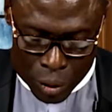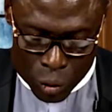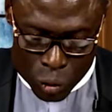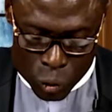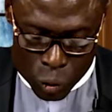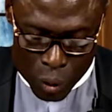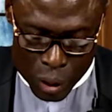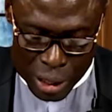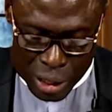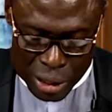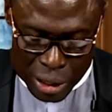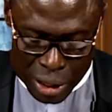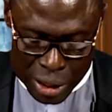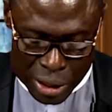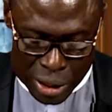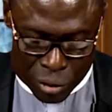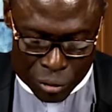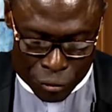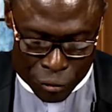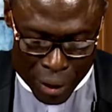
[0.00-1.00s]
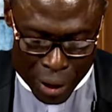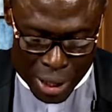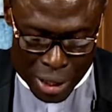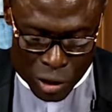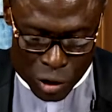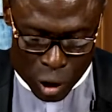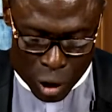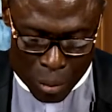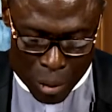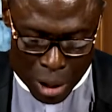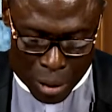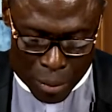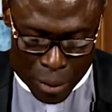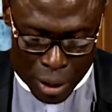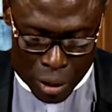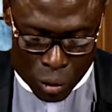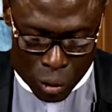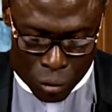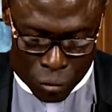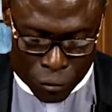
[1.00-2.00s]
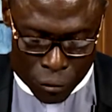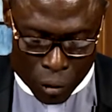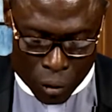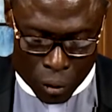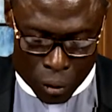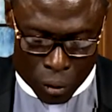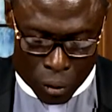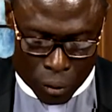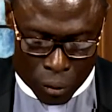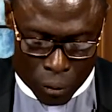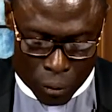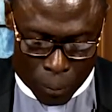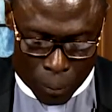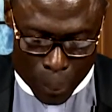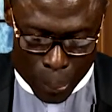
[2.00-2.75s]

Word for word: 'Which is the first commandment of all?'